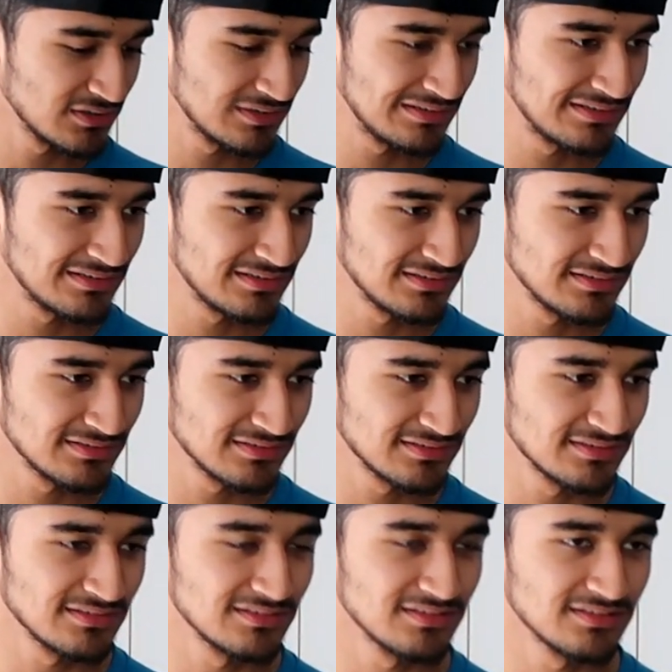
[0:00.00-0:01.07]

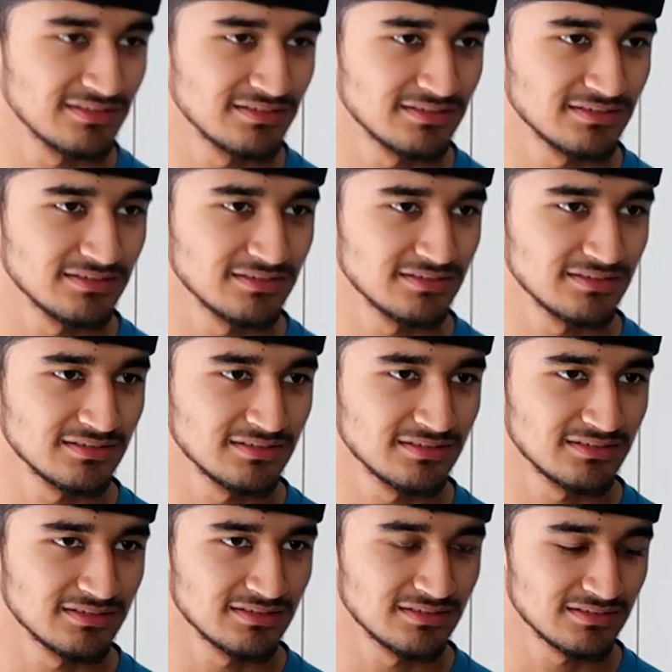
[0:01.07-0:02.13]

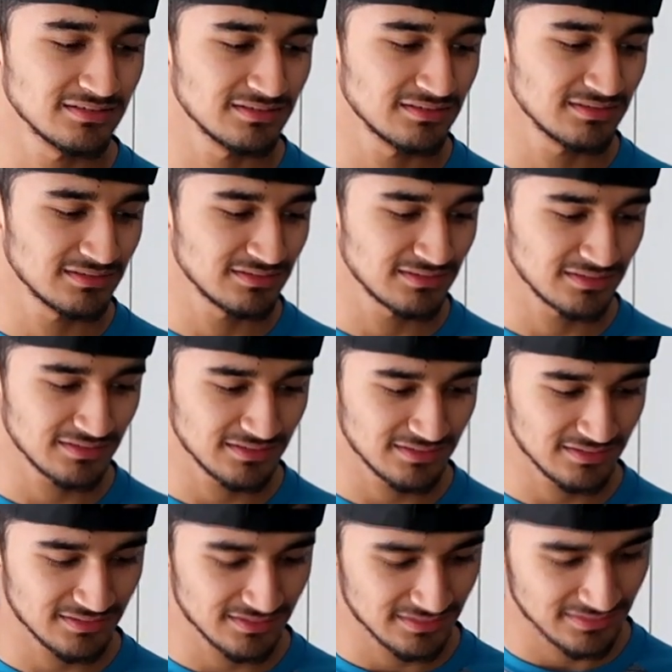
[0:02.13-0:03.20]

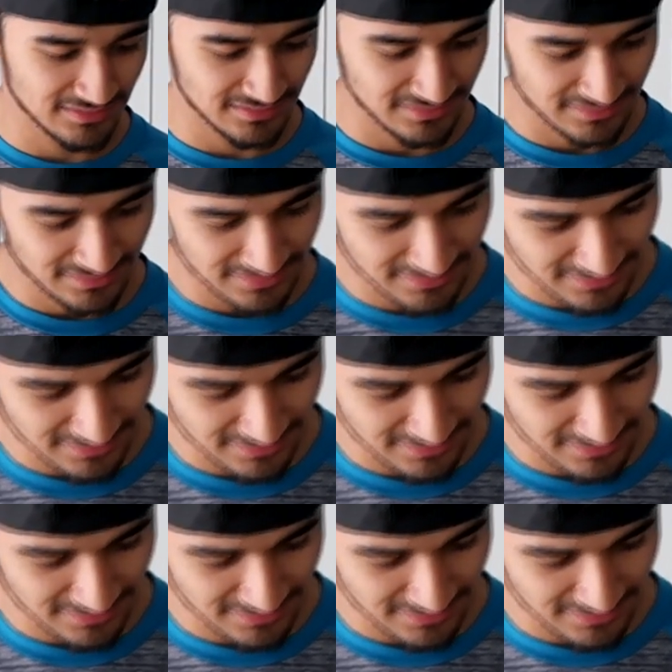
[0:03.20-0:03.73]
This person isn't speaking.